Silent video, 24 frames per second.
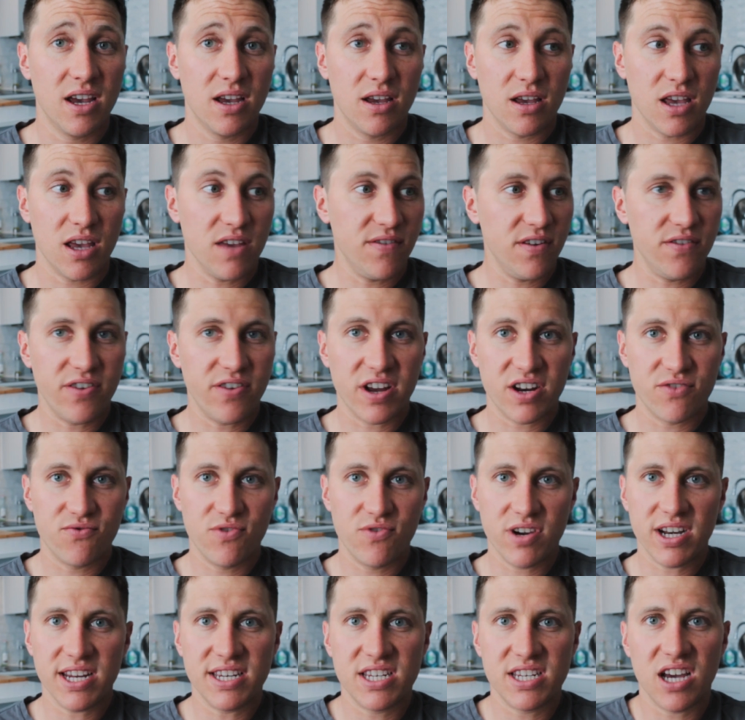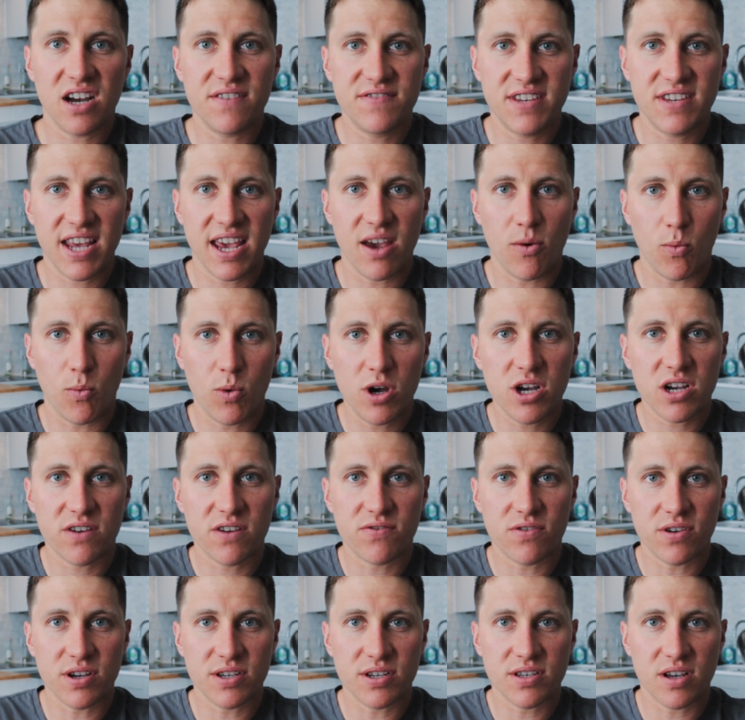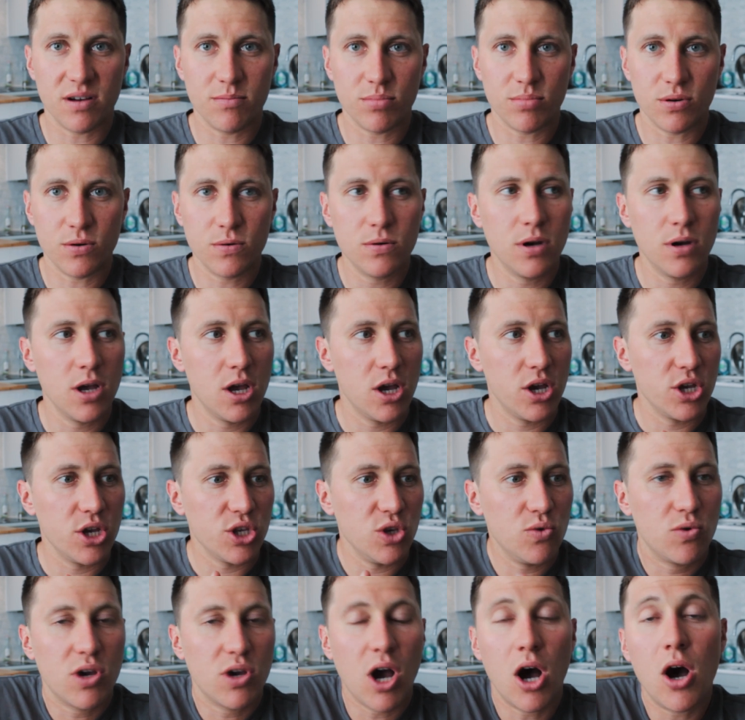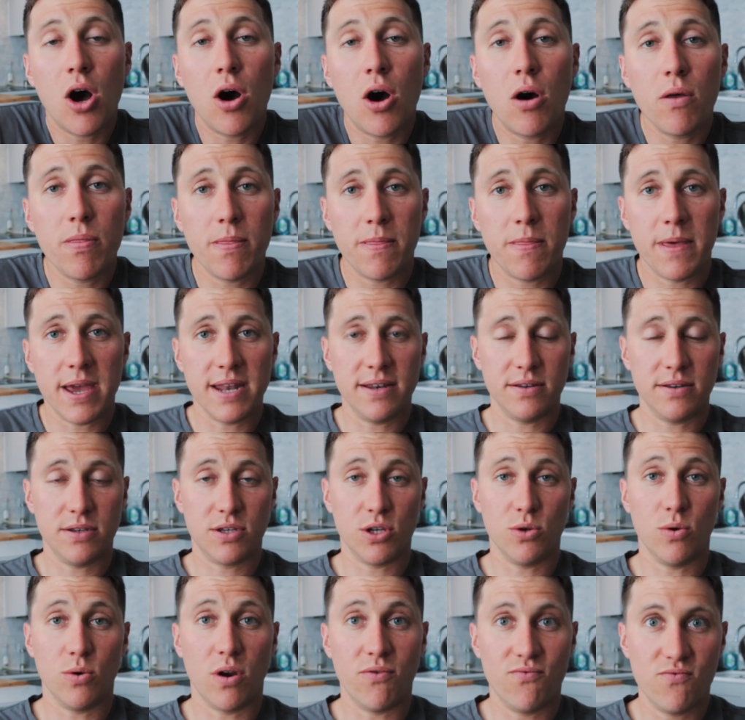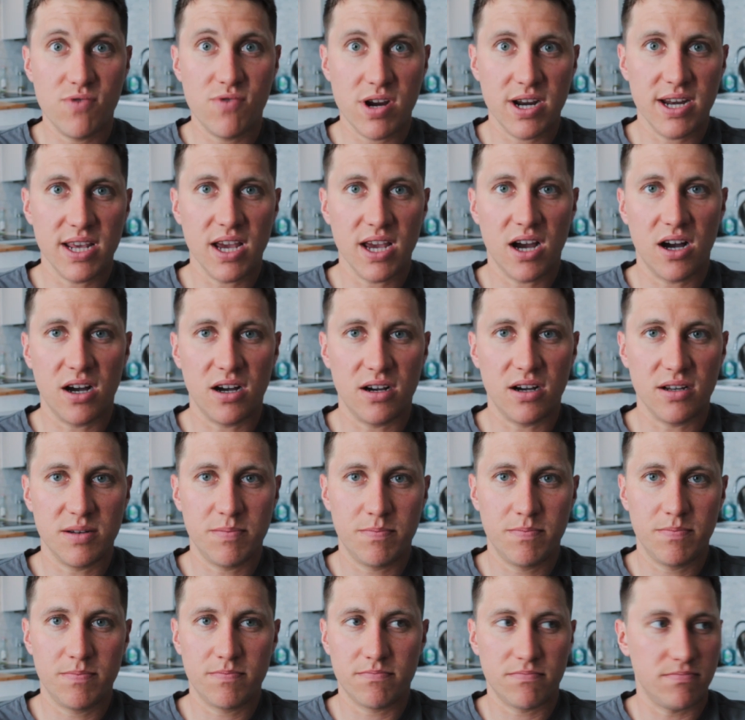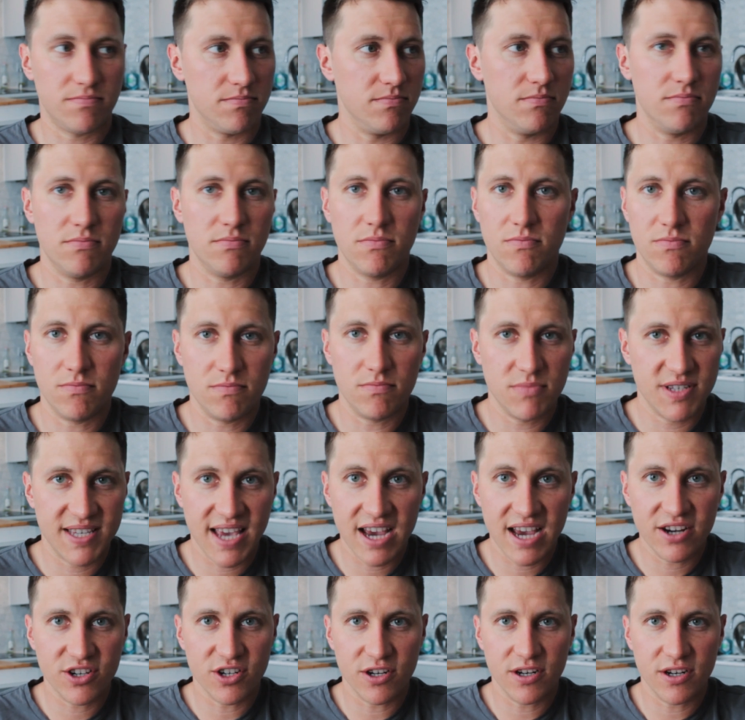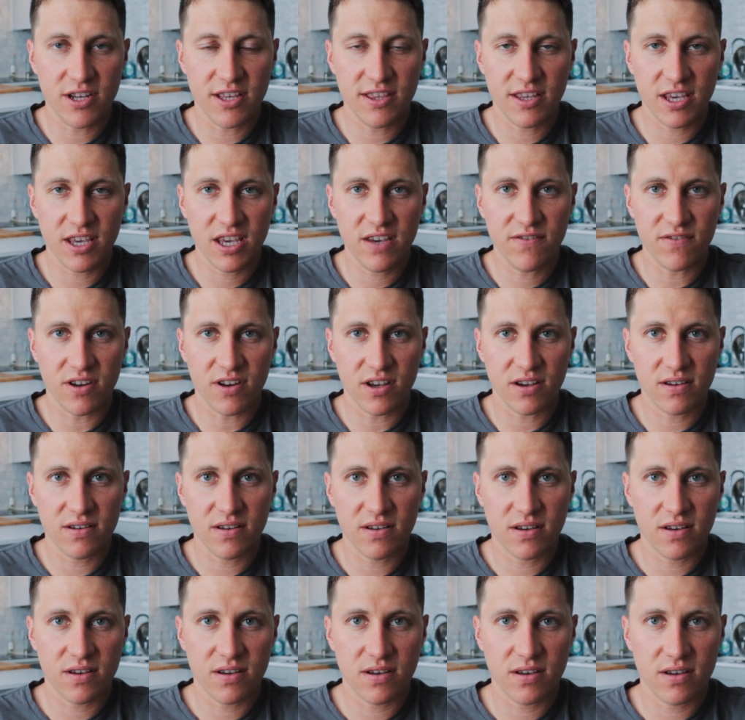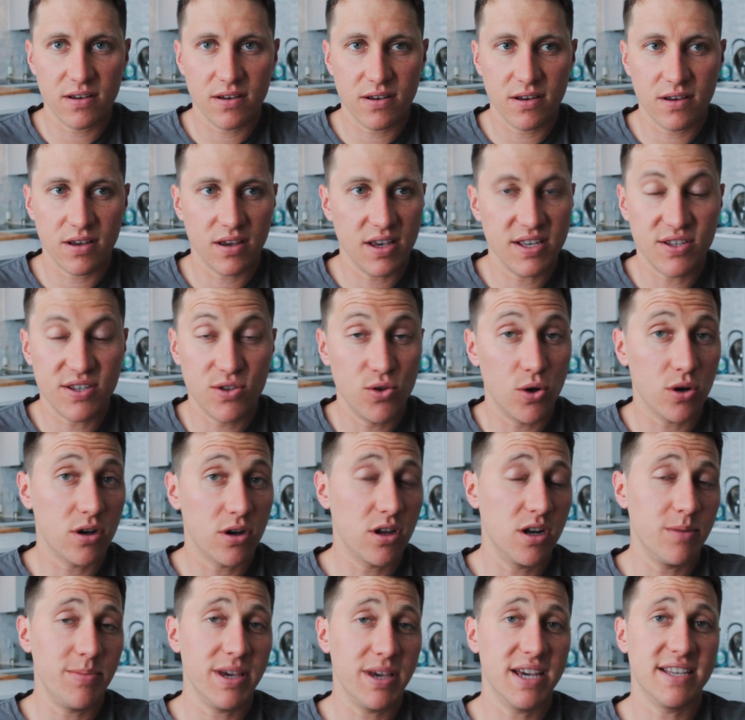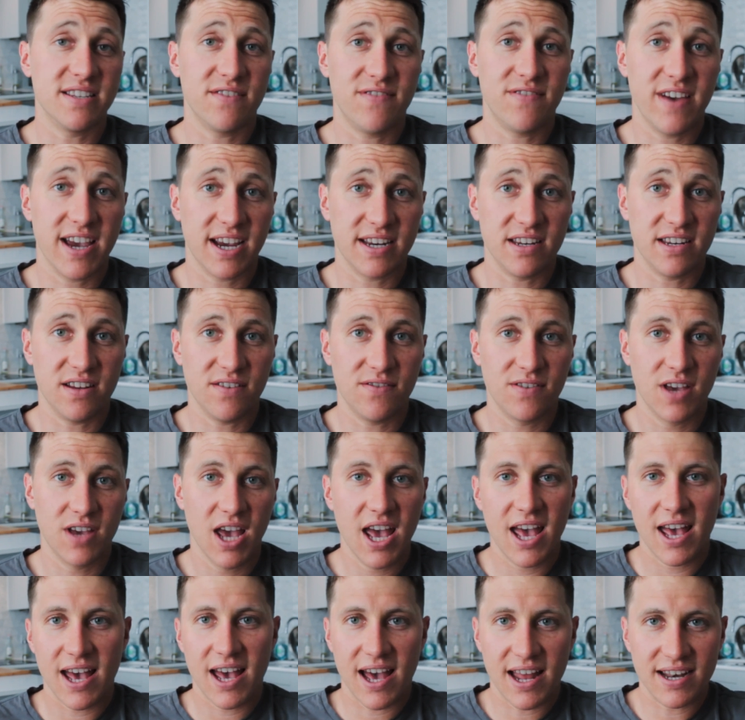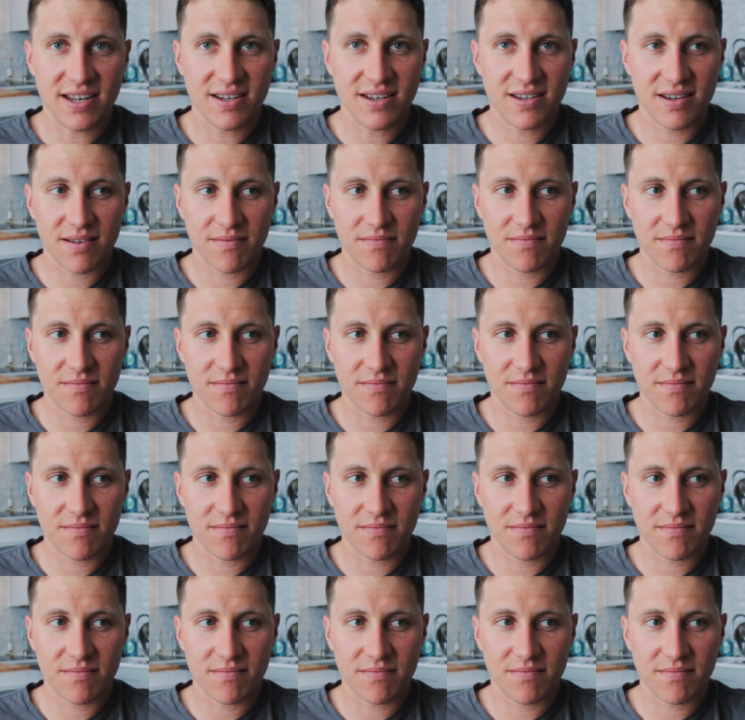If you've had a really tough day at work, for example, you can't then do a really hard session in the evening. It's not going to be as effective. And